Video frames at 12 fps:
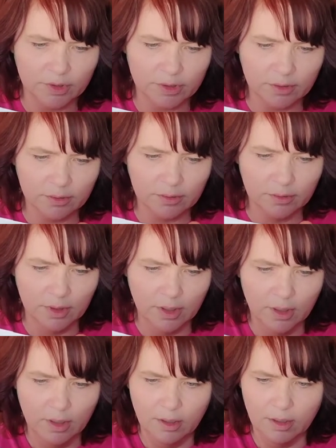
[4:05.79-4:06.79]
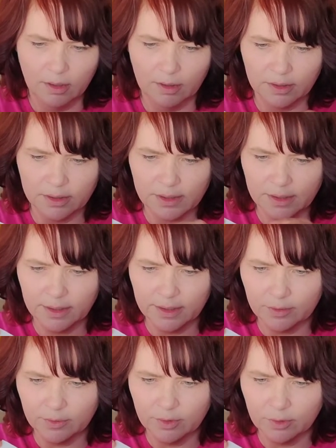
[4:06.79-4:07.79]
So honestly, I
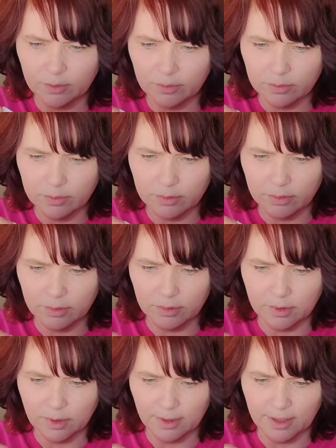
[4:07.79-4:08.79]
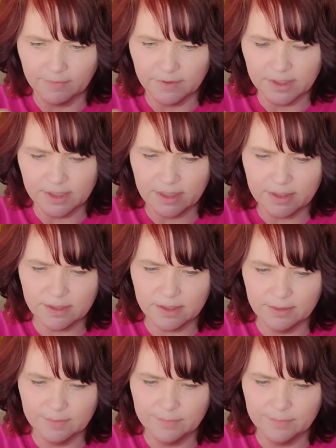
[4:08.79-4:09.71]
don't know. I'll have to test it.